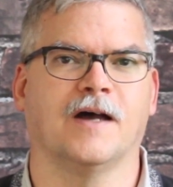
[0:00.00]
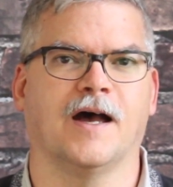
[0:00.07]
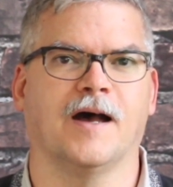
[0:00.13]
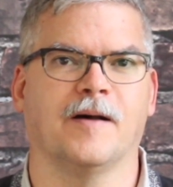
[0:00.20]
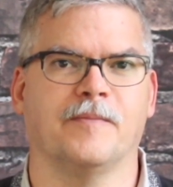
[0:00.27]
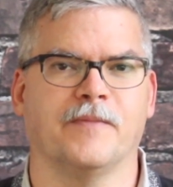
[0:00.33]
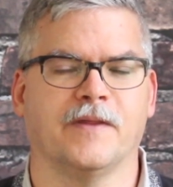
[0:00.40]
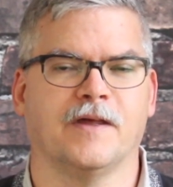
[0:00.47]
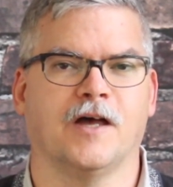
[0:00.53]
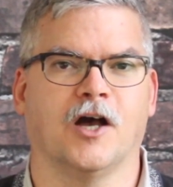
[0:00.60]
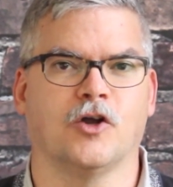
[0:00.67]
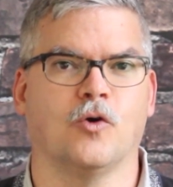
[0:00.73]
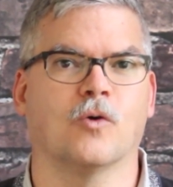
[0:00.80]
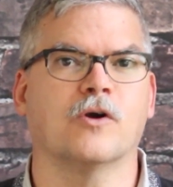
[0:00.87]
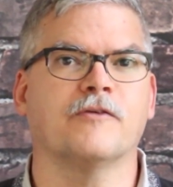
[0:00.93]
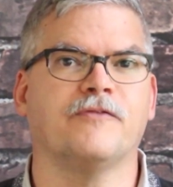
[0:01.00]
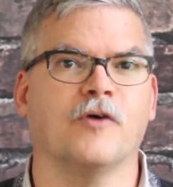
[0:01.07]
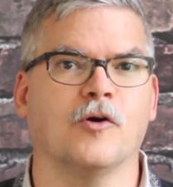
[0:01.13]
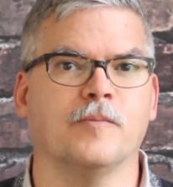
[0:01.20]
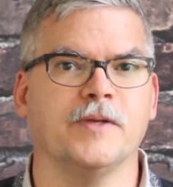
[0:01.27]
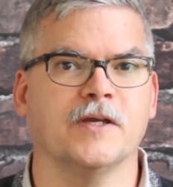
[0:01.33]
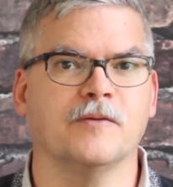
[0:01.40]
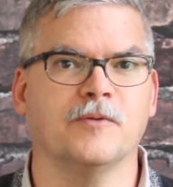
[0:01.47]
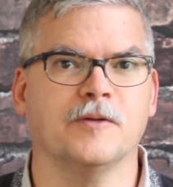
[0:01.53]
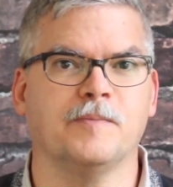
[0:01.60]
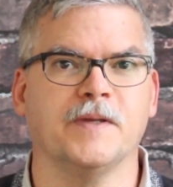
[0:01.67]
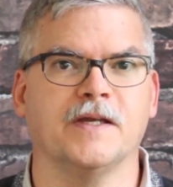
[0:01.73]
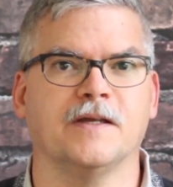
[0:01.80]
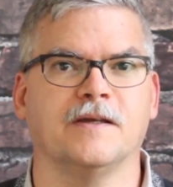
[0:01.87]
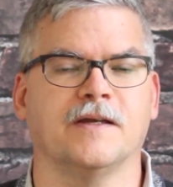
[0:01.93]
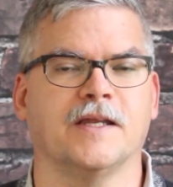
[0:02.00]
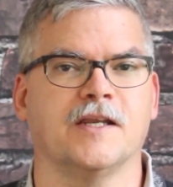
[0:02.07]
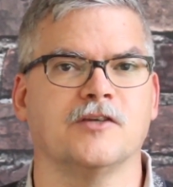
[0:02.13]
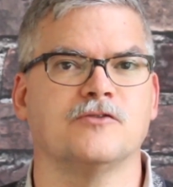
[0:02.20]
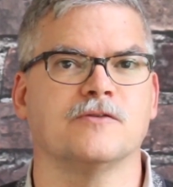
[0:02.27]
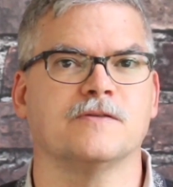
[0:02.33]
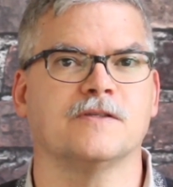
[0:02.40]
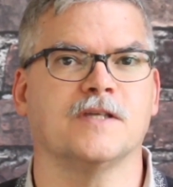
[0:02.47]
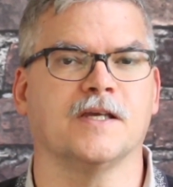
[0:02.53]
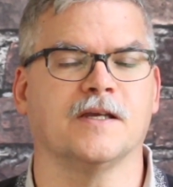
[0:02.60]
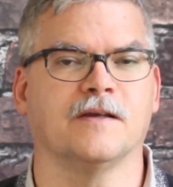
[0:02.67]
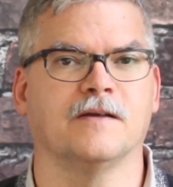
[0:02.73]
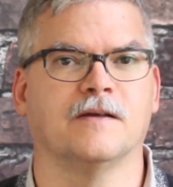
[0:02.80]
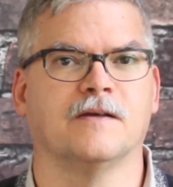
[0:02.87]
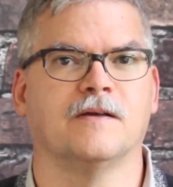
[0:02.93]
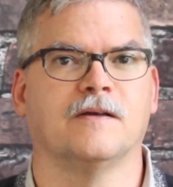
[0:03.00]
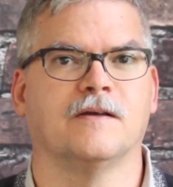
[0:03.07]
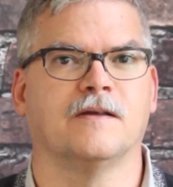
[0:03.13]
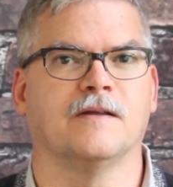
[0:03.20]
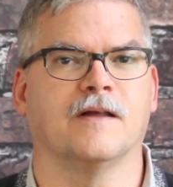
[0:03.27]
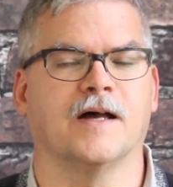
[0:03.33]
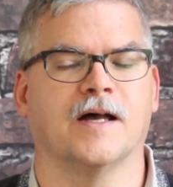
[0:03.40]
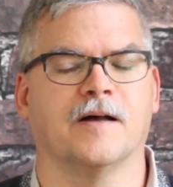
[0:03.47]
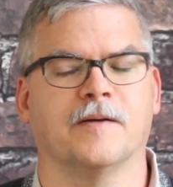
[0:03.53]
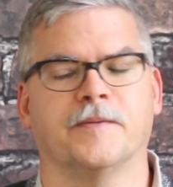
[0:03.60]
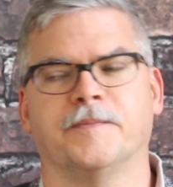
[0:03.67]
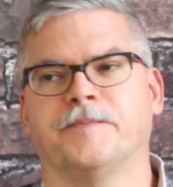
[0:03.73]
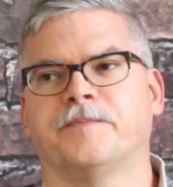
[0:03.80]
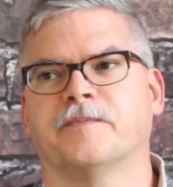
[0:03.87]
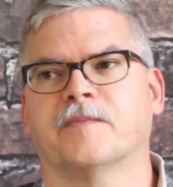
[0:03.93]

Um, agoraphobia would be an interesting, uh,